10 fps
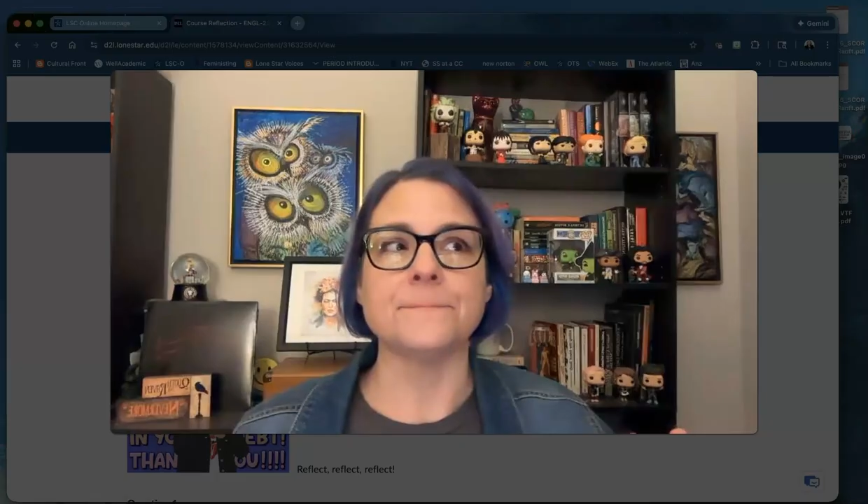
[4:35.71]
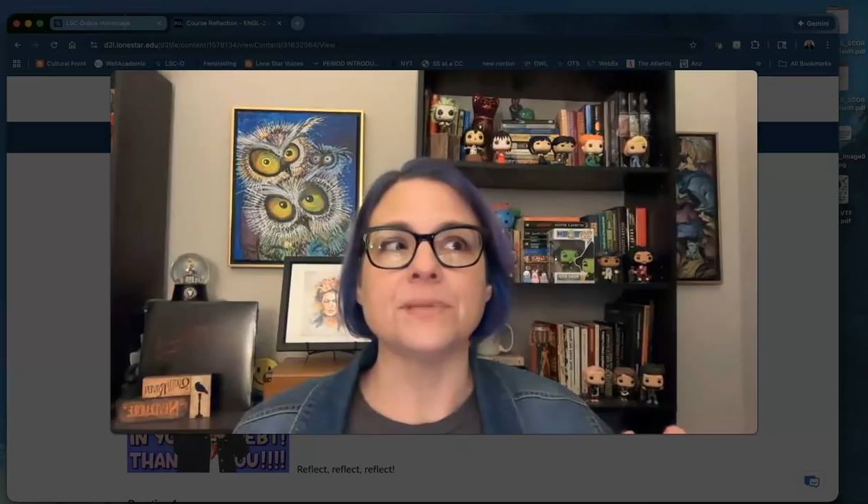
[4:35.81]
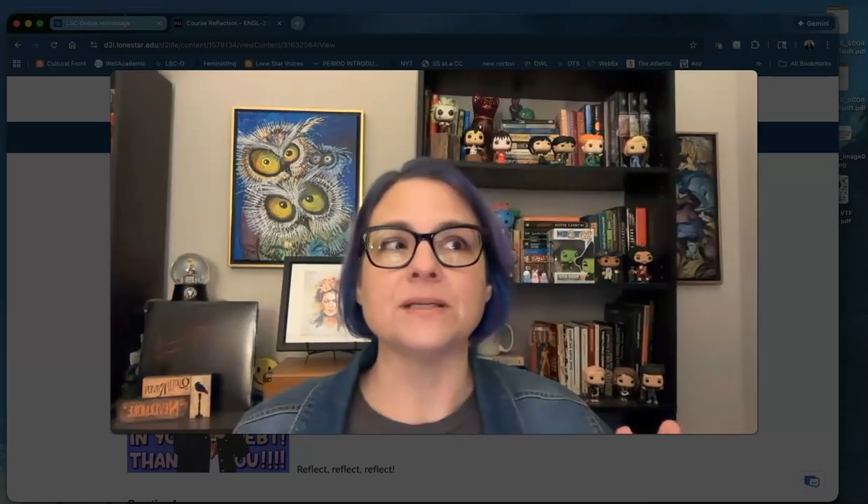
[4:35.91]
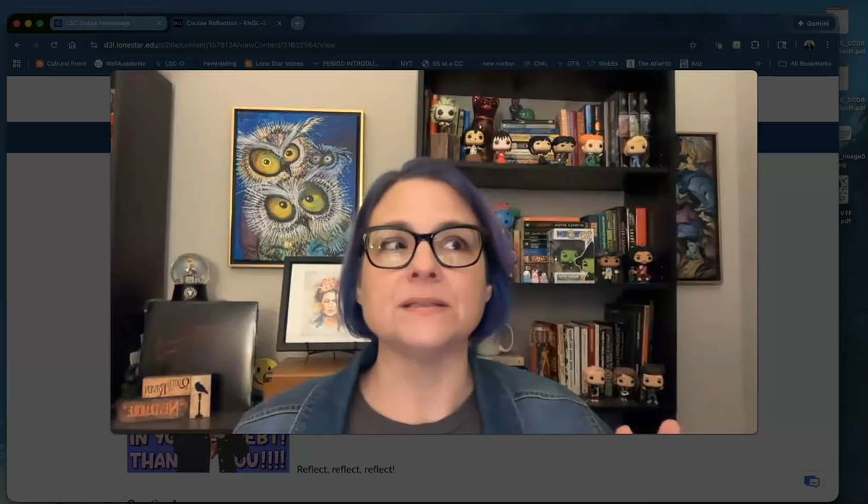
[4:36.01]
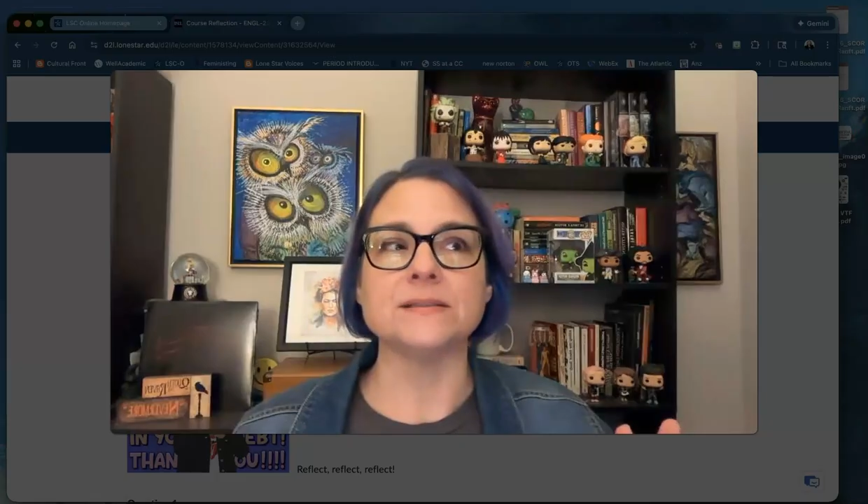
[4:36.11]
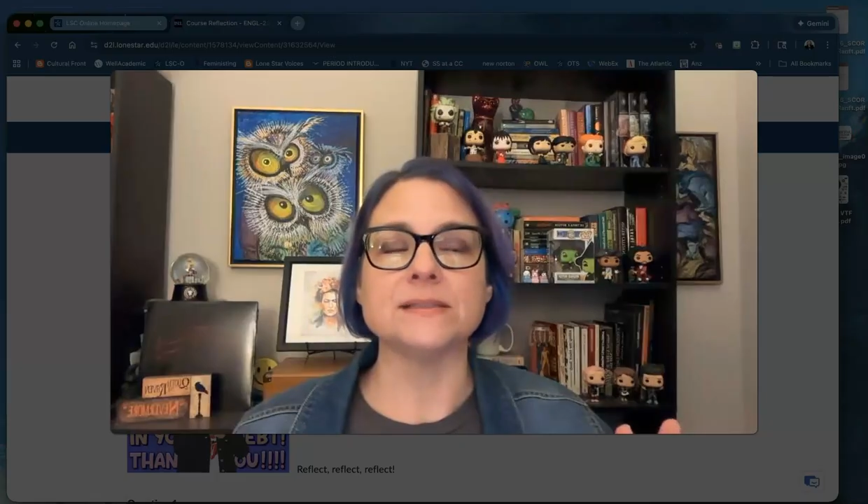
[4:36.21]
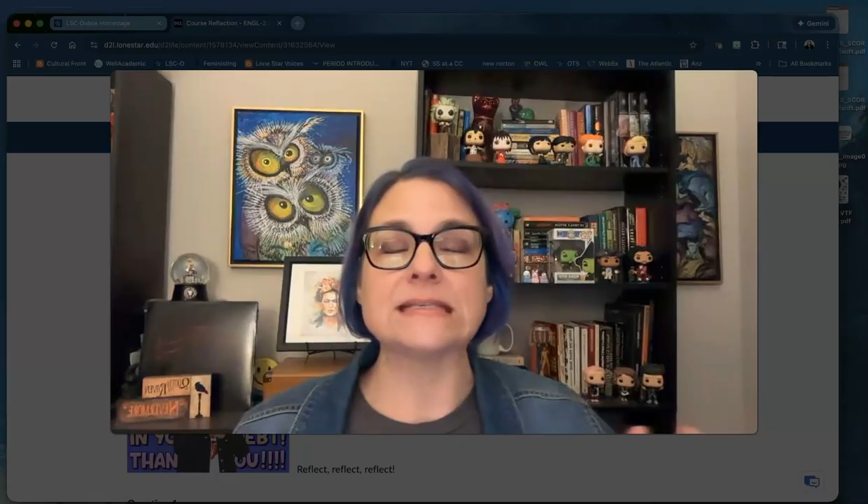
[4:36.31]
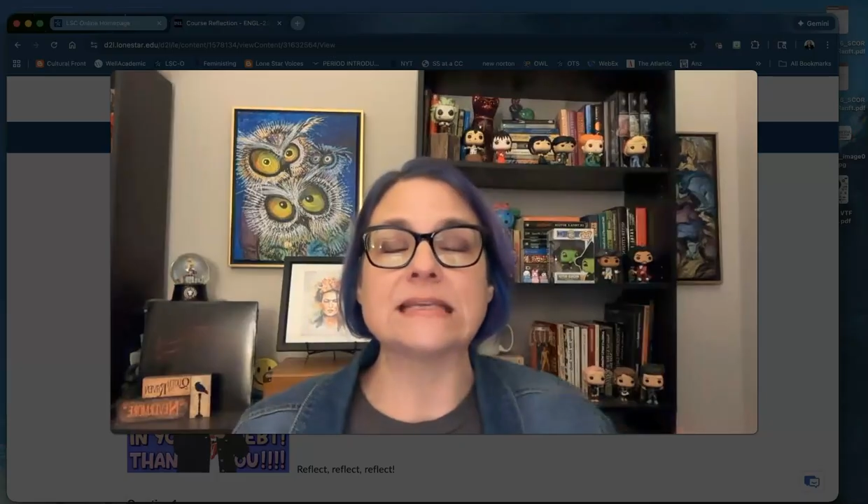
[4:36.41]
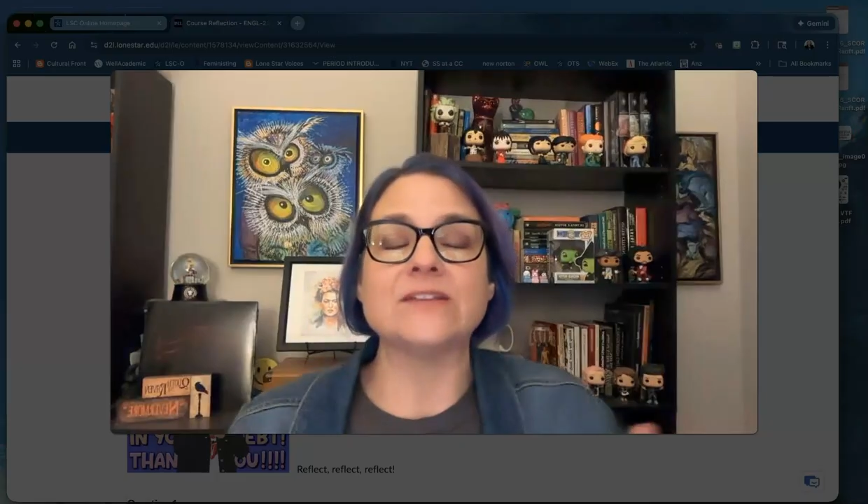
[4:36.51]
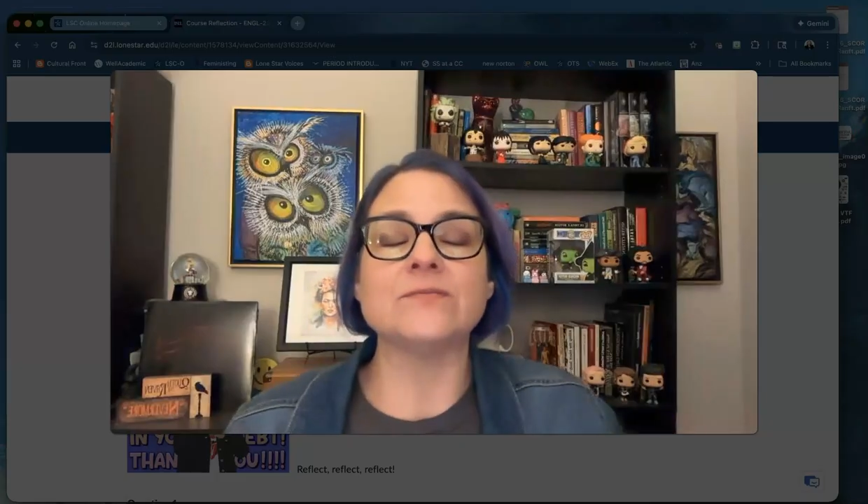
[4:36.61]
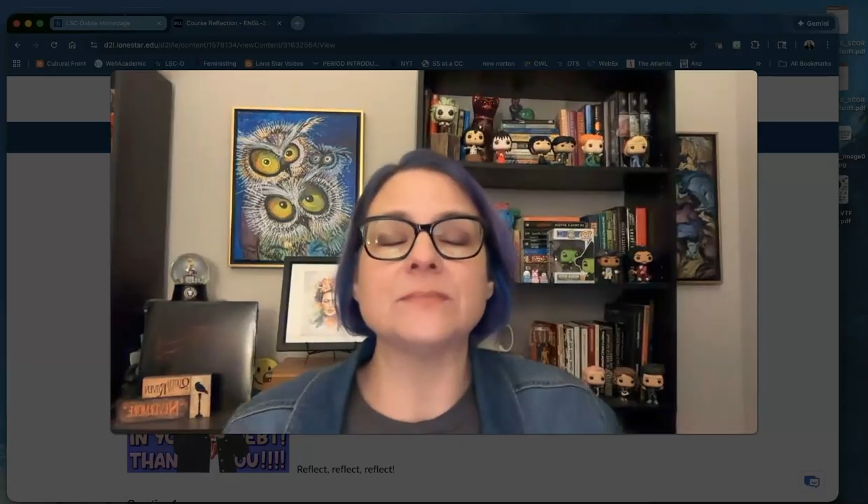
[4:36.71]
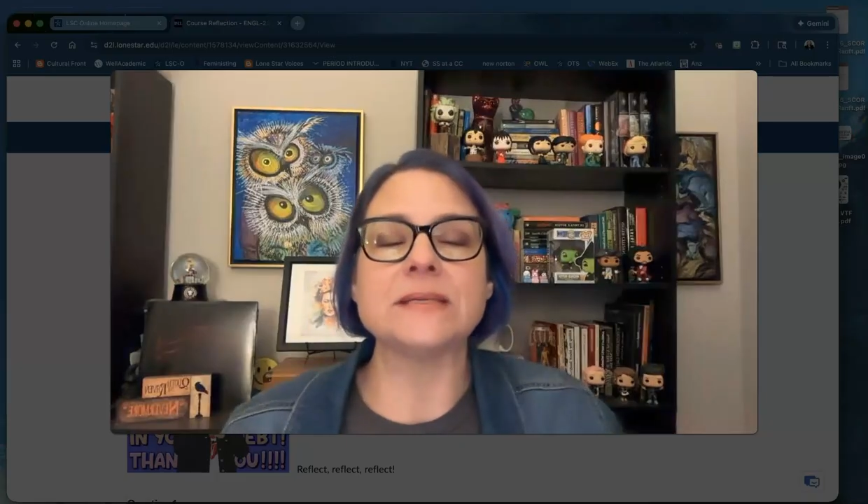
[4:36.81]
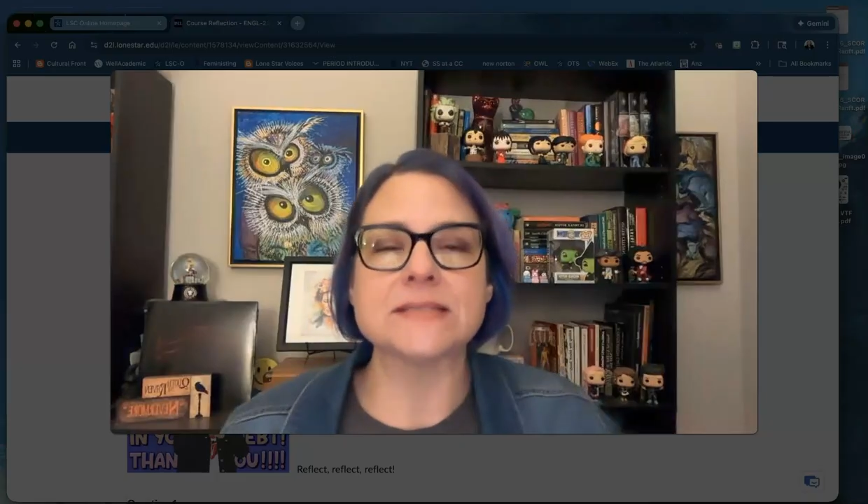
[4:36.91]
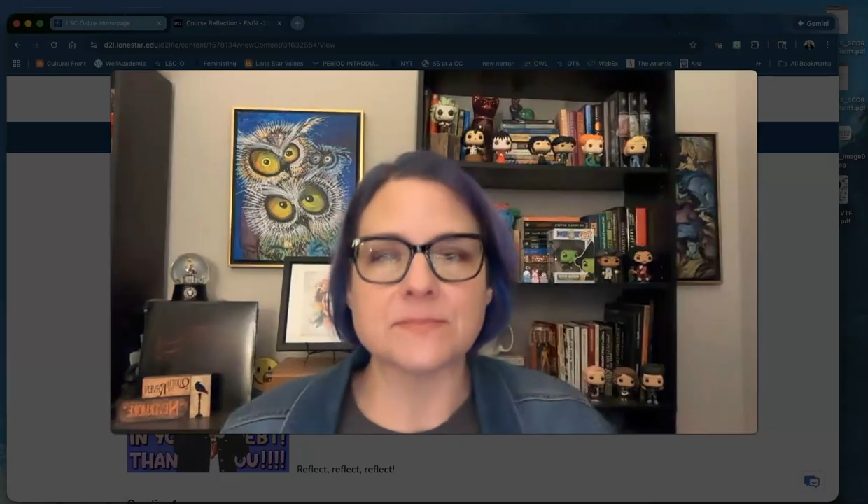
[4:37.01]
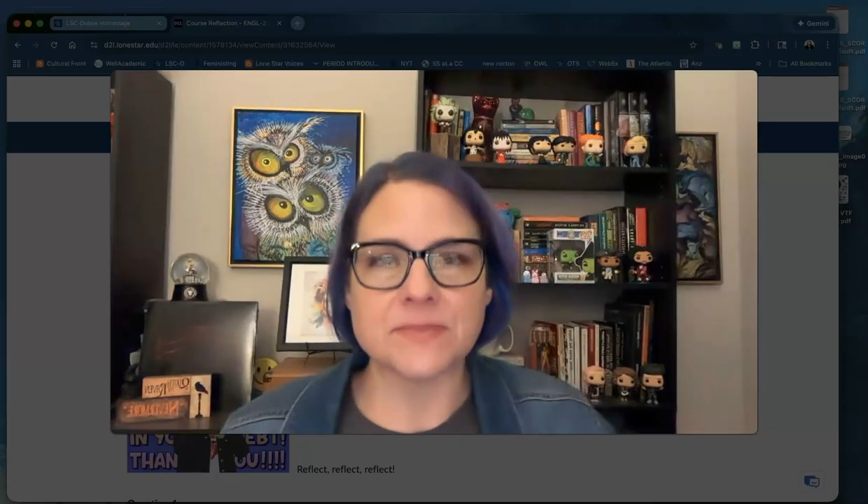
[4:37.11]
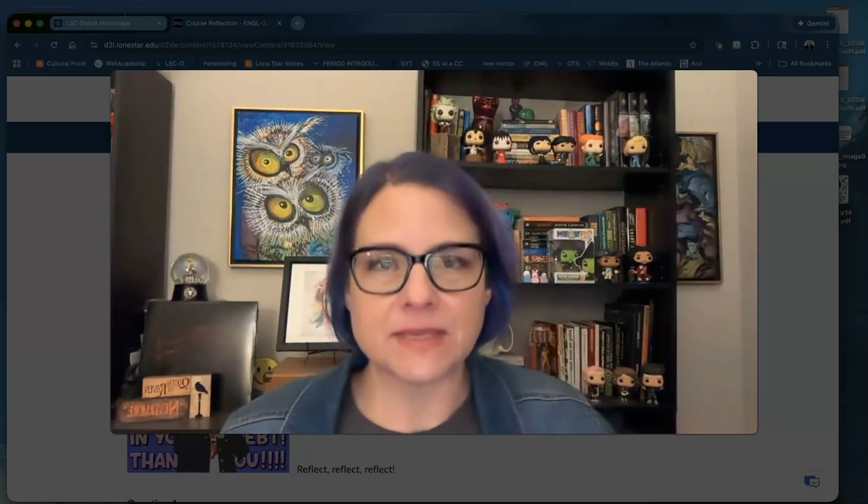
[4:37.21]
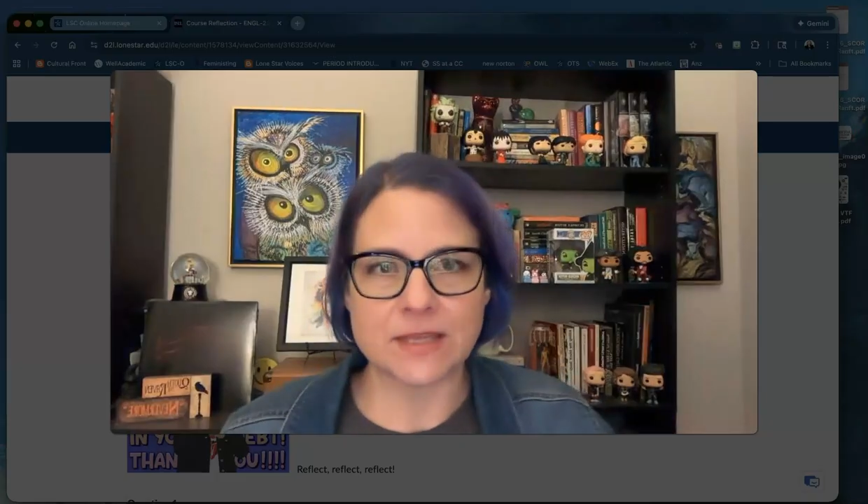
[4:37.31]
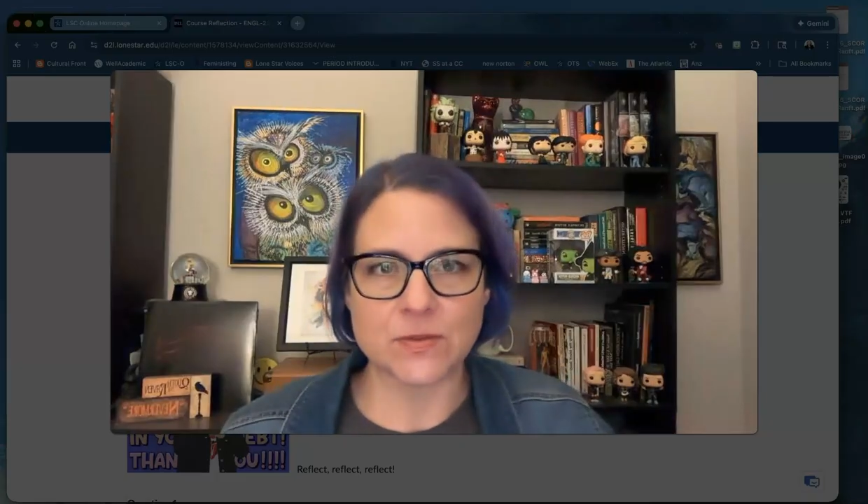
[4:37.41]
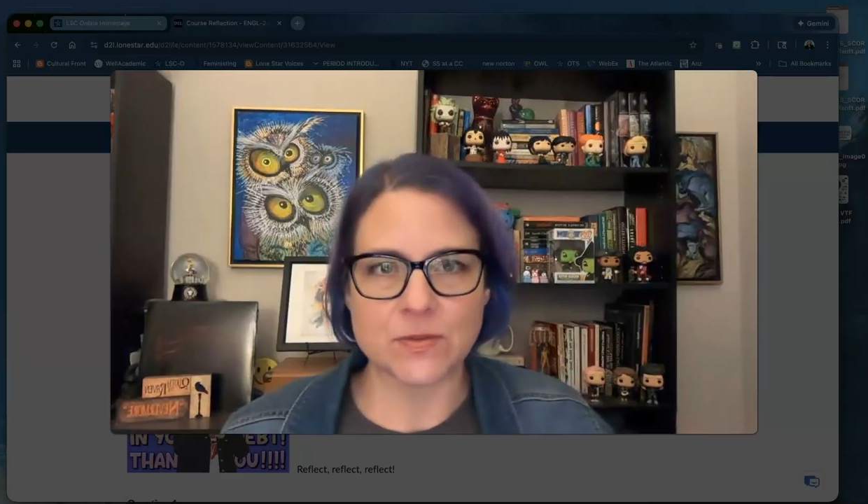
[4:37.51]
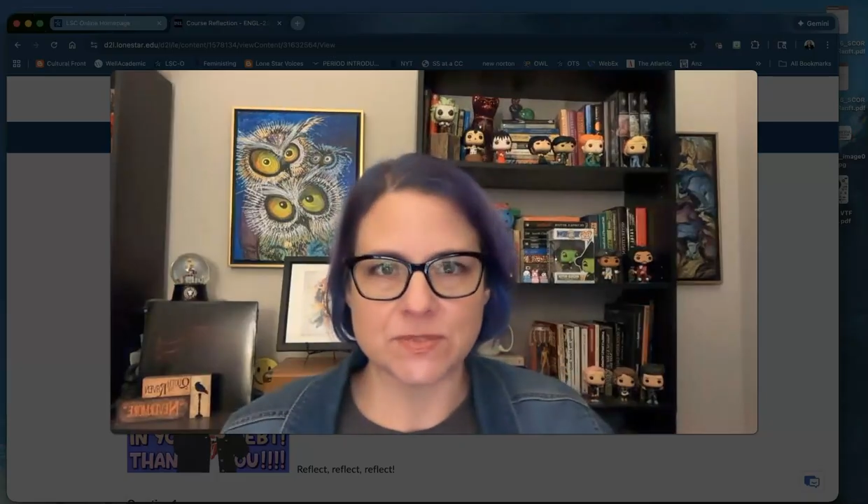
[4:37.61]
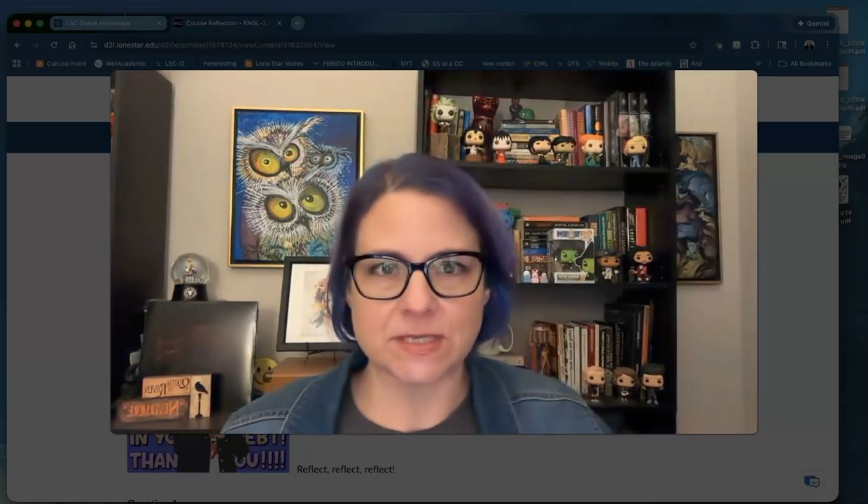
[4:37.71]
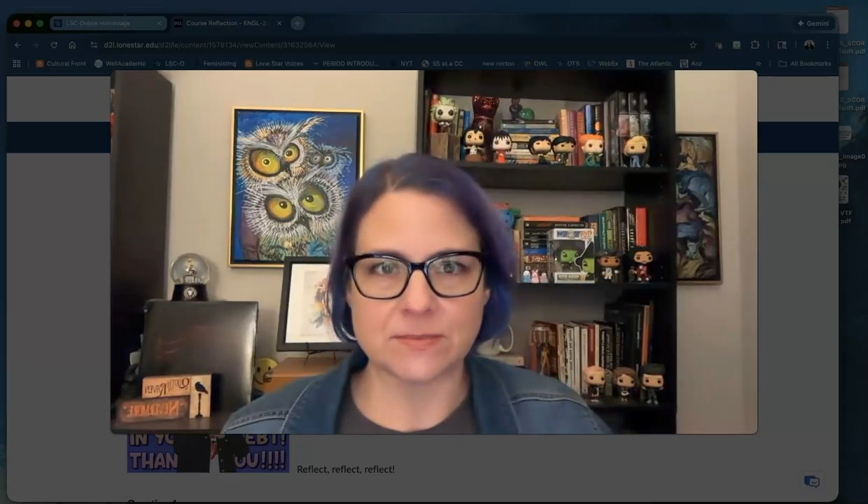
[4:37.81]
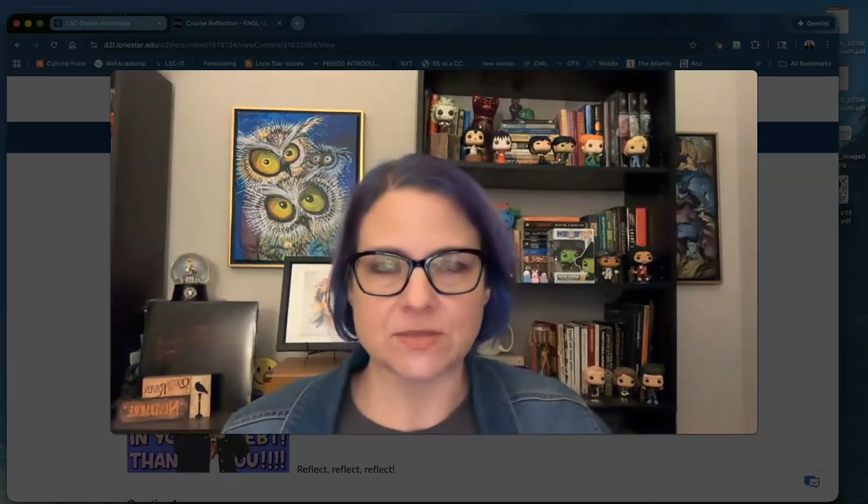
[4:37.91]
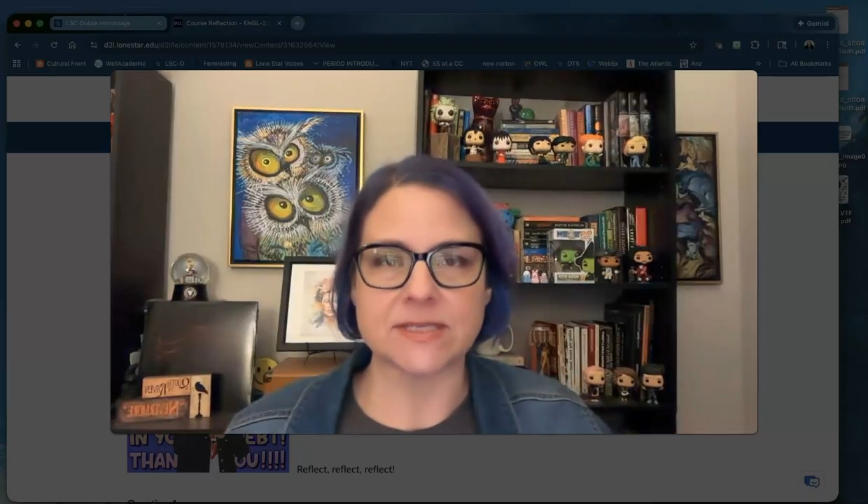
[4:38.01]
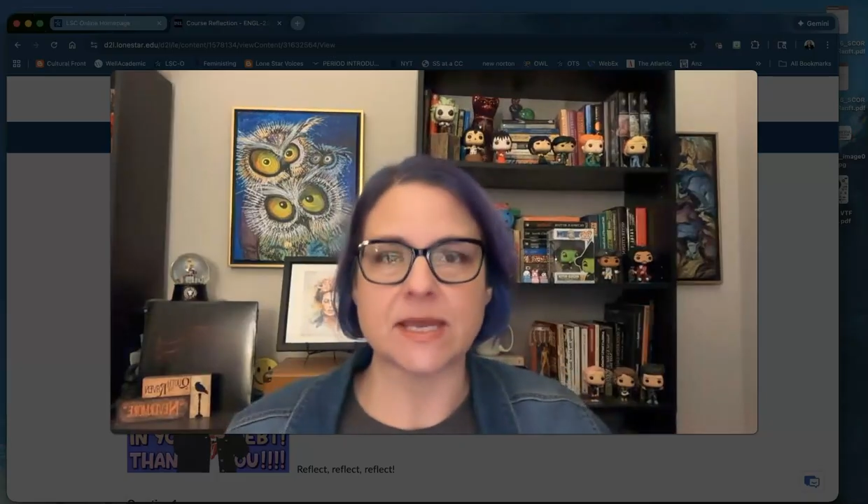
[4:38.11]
But give me something in those emails.